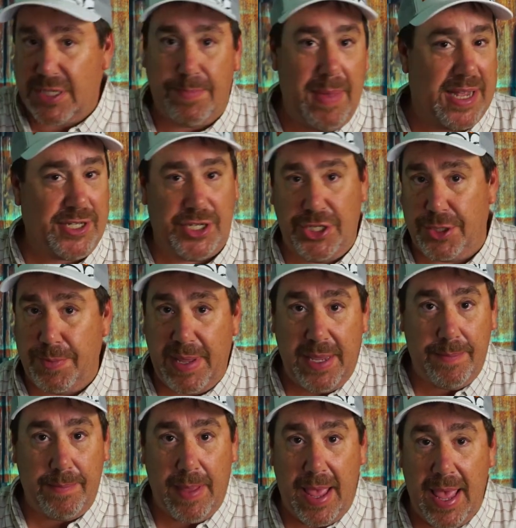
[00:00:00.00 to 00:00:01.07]
message
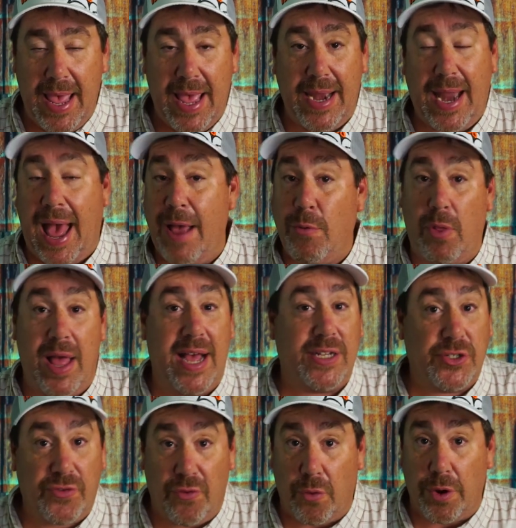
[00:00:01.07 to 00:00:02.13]
me and I will
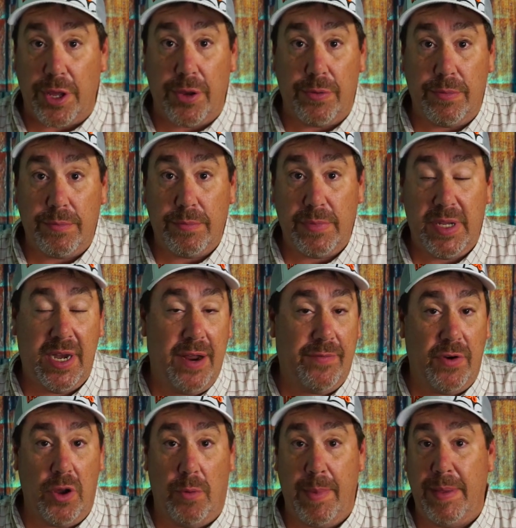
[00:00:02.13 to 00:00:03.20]
ask for you. You never
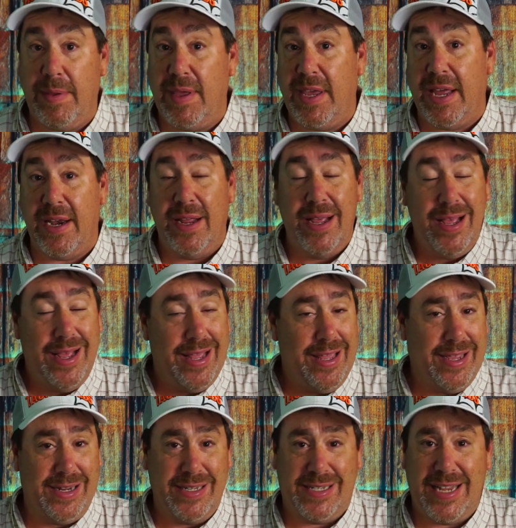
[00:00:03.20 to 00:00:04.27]
know, maybe
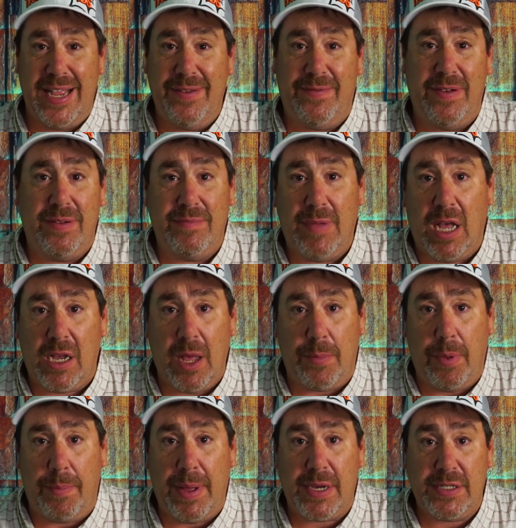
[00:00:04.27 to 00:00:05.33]
you can save a
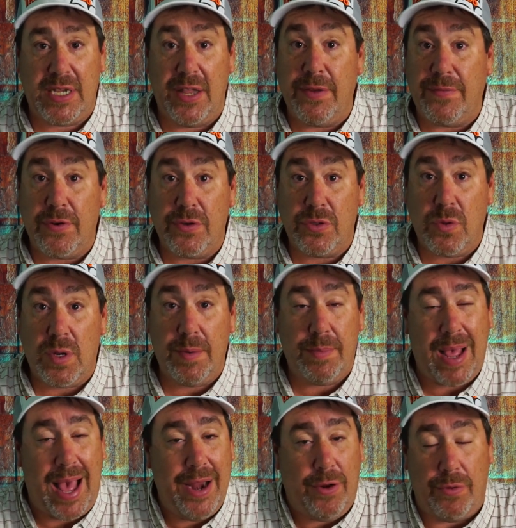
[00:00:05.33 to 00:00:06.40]
couple bucks on the first one.
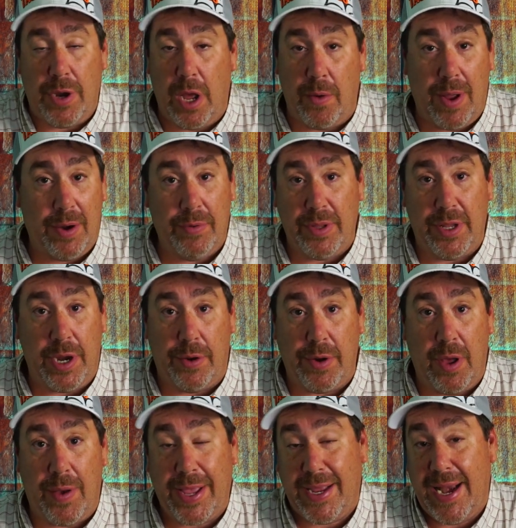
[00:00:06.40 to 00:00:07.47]
I don't know, I really don't
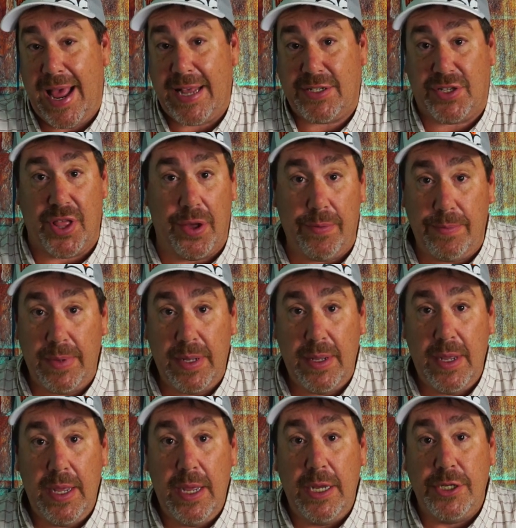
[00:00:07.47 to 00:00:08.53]
know. I can ask though.
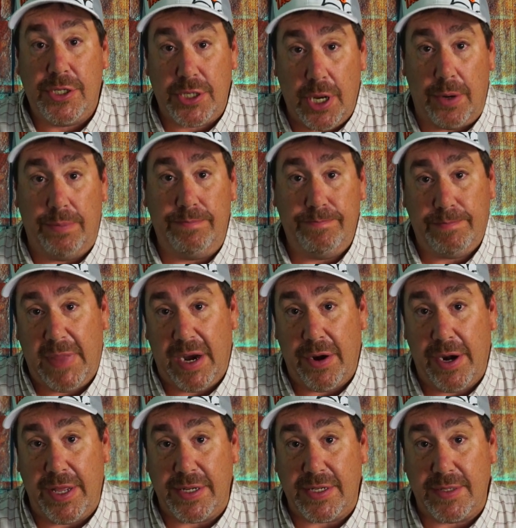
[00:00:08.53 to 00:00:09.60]
So there
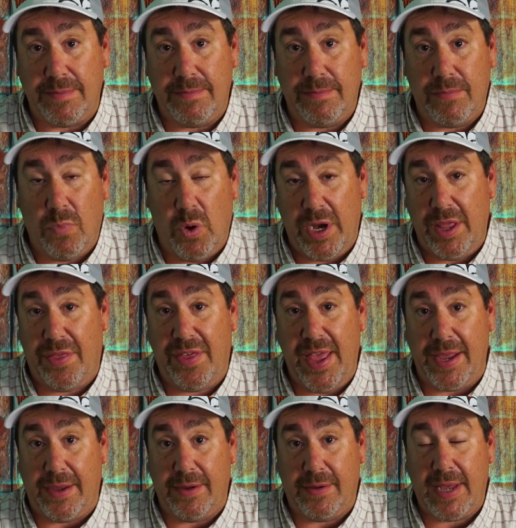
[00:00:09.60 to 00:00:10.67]
it is. What do you
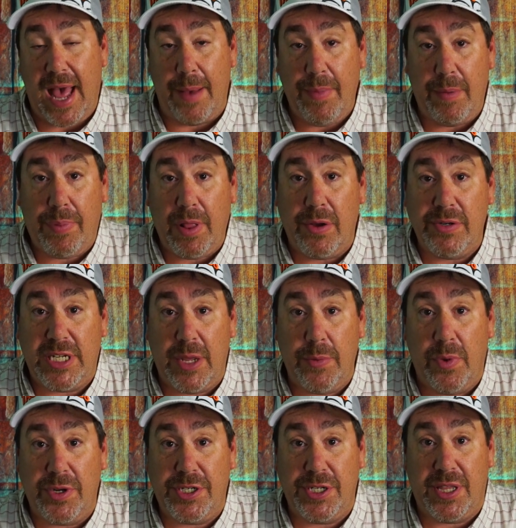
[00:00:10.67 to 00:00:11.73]
think? Comment below and tell
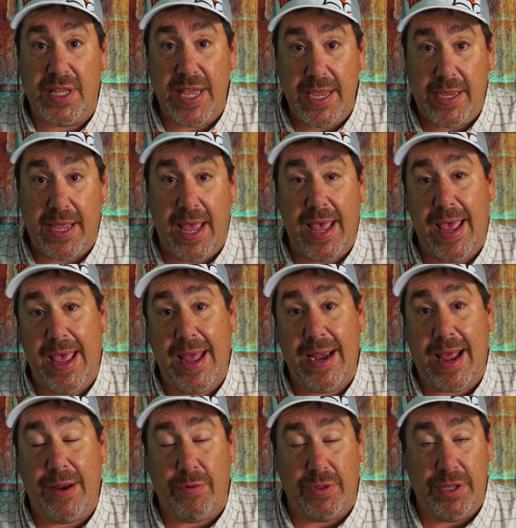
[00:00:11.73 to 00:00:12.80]
me what you think,
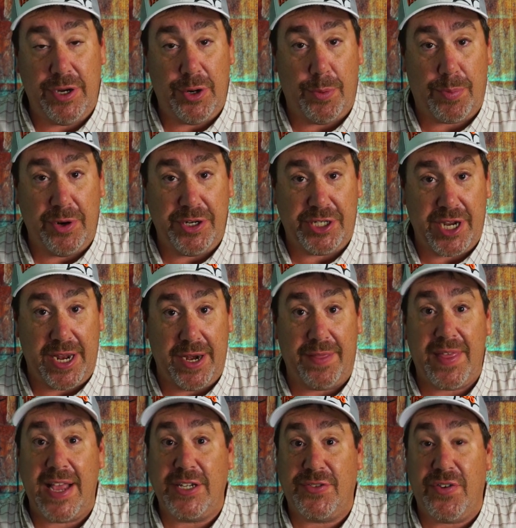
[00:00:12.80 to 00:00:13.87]
and I really do appreciate it.
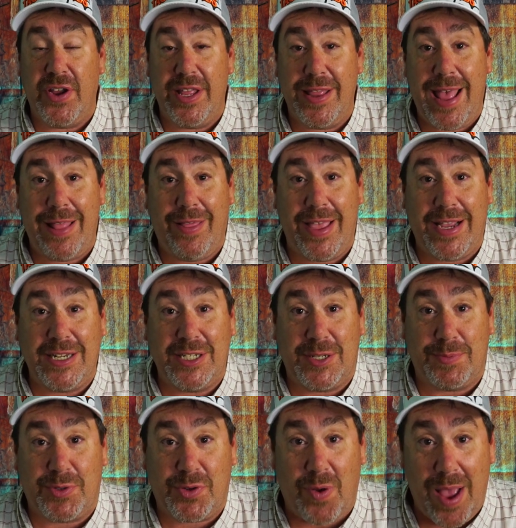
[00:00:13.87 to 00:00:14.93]
Thanks for hitting that like and
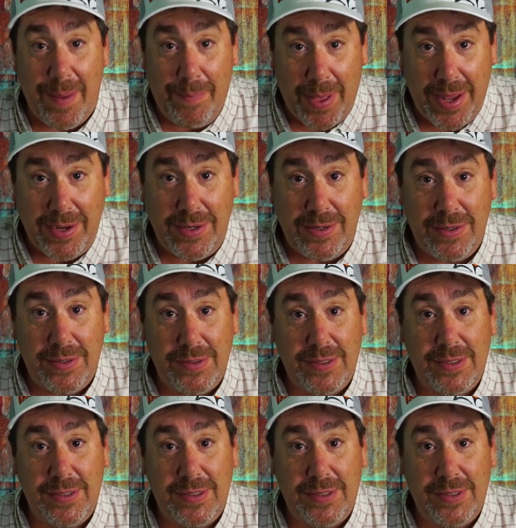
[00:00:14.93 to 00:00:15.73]
subscribe button.